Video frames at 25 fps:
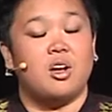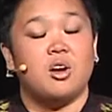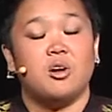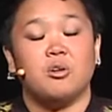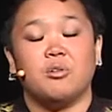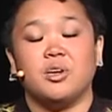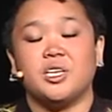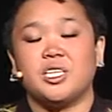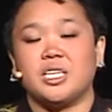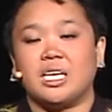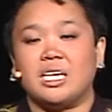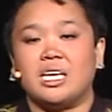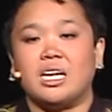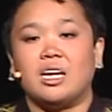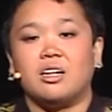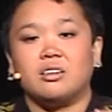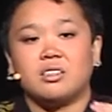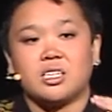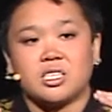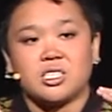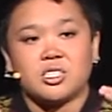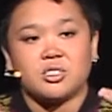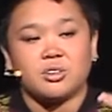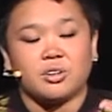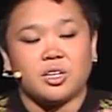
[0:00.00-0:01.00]
which allowed
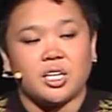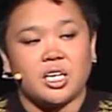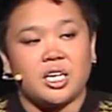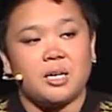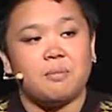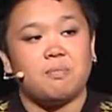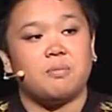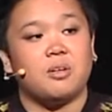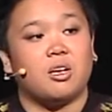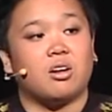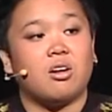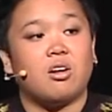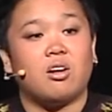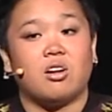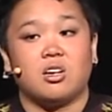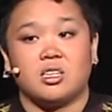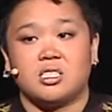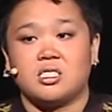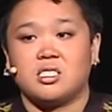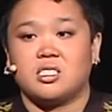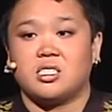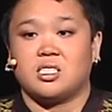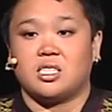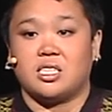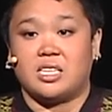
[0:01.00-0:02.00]
us to keep the
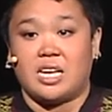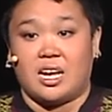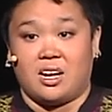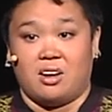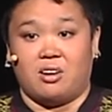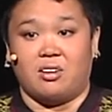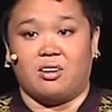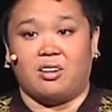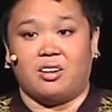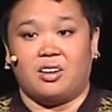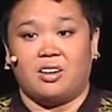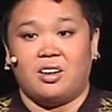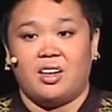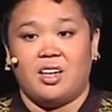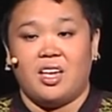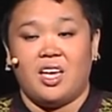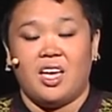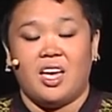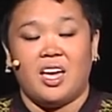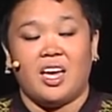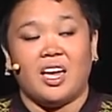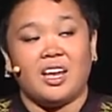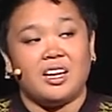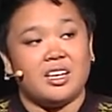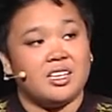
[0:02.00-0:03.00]
costs down.
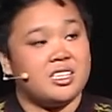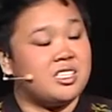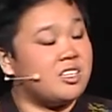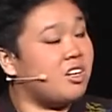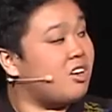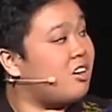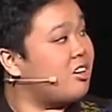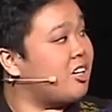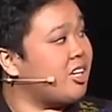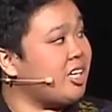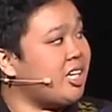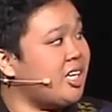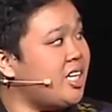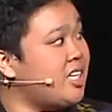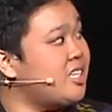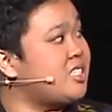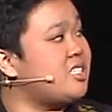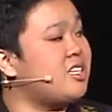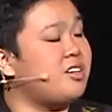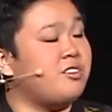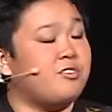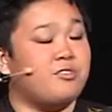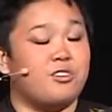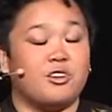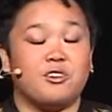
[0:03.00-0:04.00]
And it's
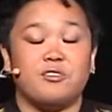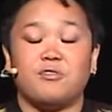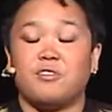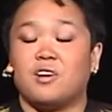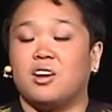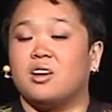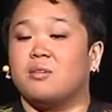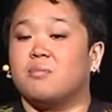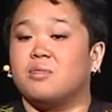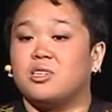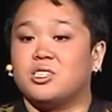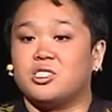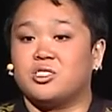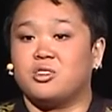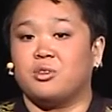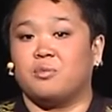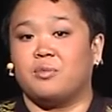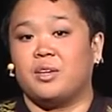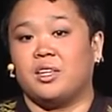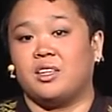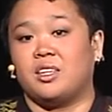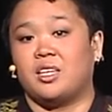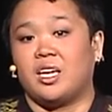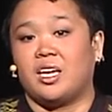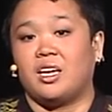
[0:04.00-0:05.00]
easy for farmers to
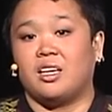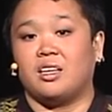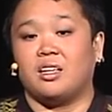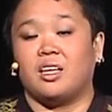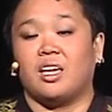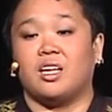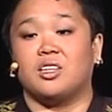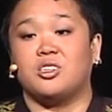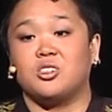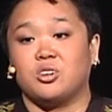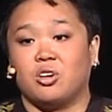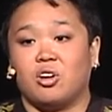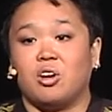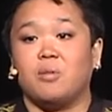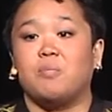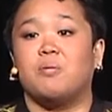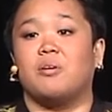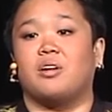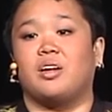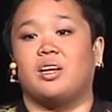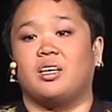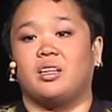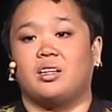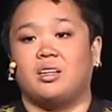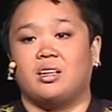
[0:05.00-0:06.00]
maintain and to
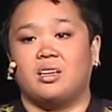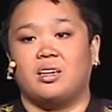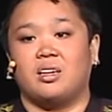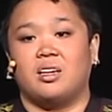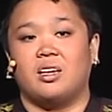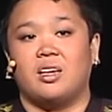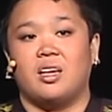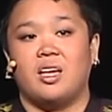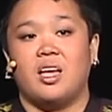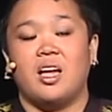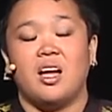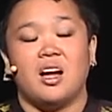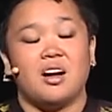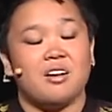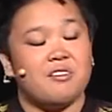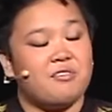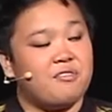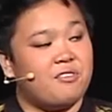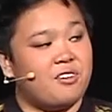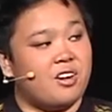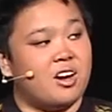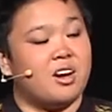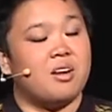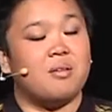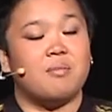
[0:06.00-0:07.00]
operate. A
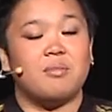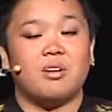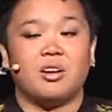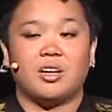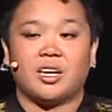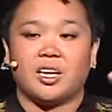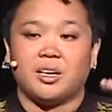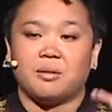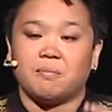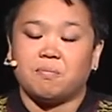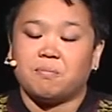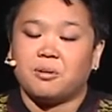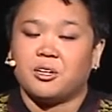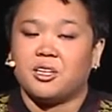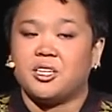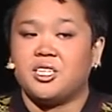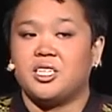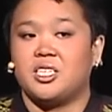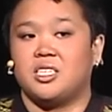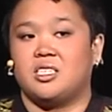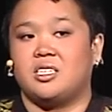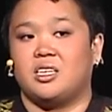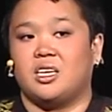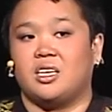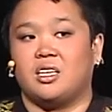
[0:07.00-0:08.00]
farmer can
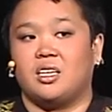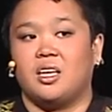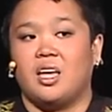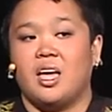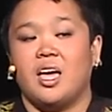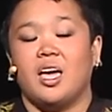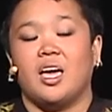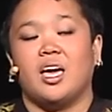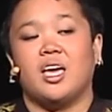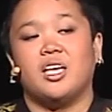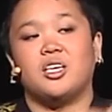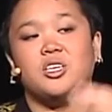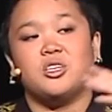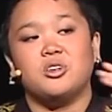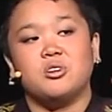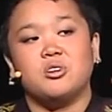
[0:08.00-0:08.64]
purchase it and